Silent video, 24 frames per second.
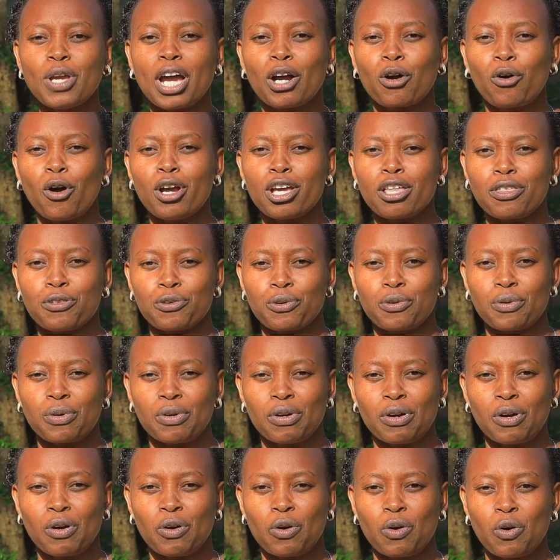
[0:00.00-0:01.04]
we are going through,
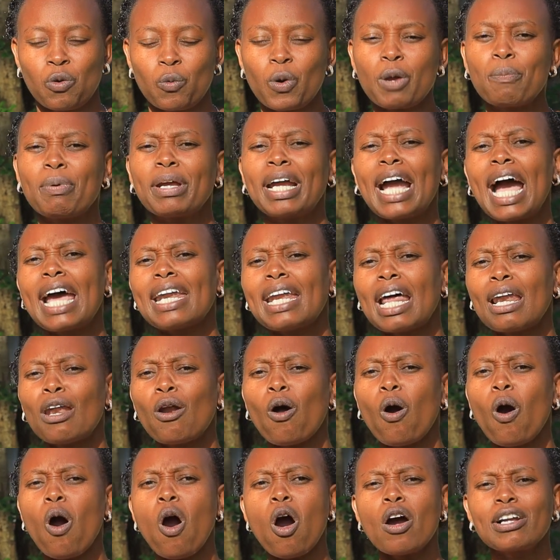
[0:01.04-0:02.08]
we began a
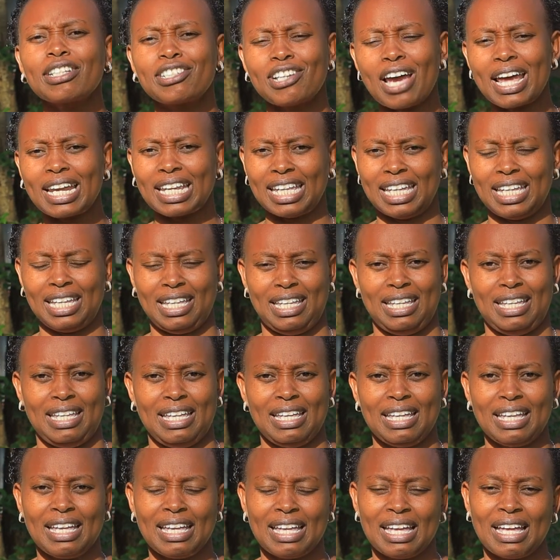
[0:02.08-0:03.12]
long journey
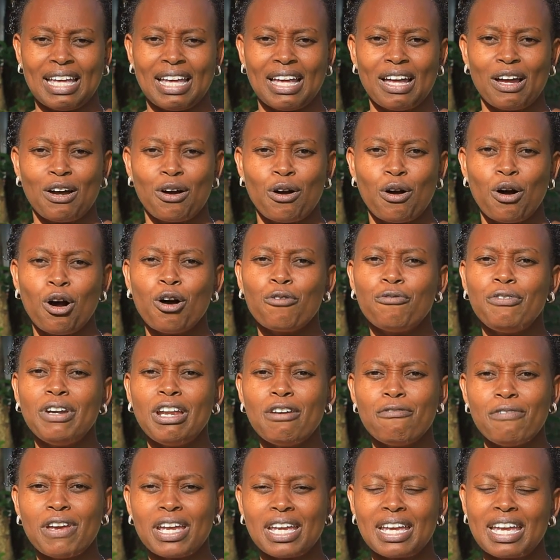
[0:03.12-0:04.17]
of
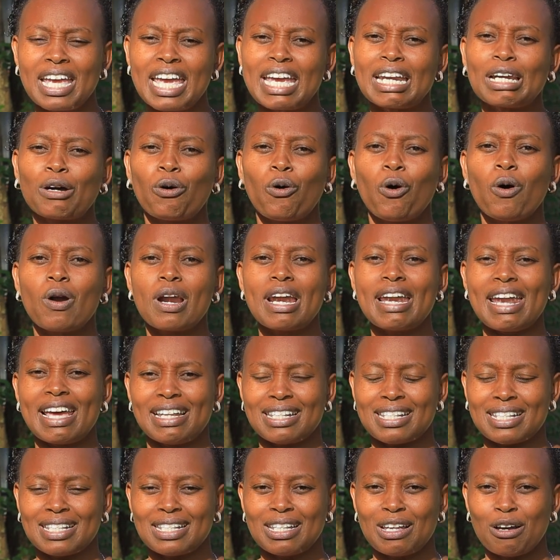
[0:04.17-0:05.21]
living in
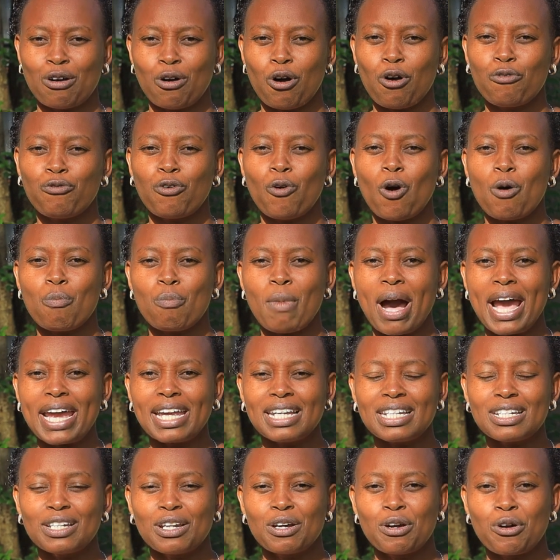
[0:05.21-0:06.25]
wholeness of our
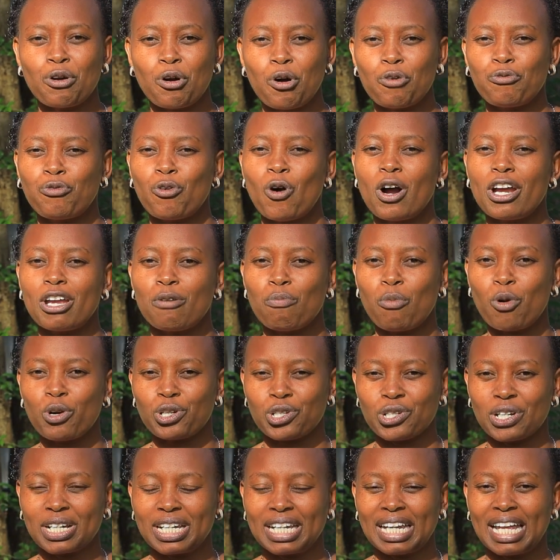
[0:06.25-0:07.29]
mind, of our
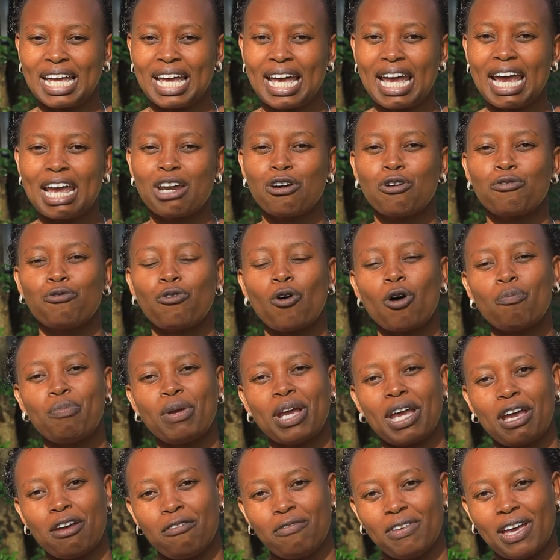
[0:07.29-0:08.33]
emotion, and of our
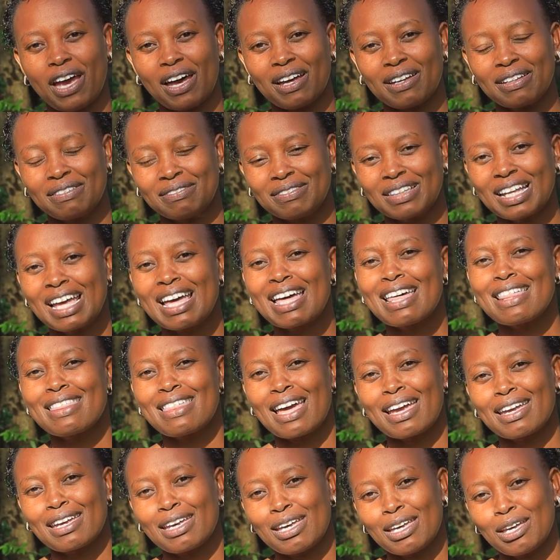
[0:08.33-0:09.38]
behavior.
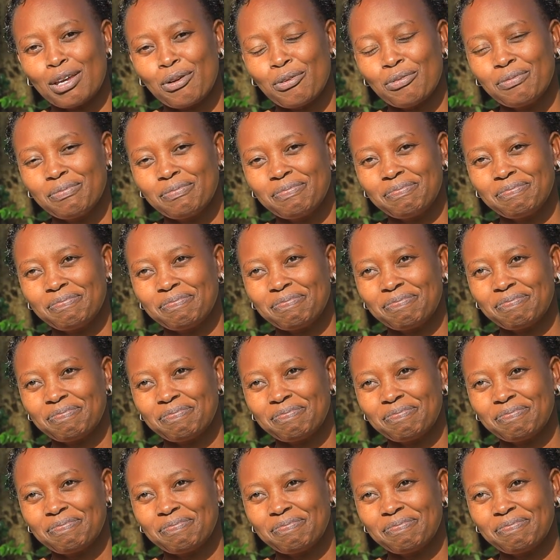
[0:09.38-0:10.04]
Thank you.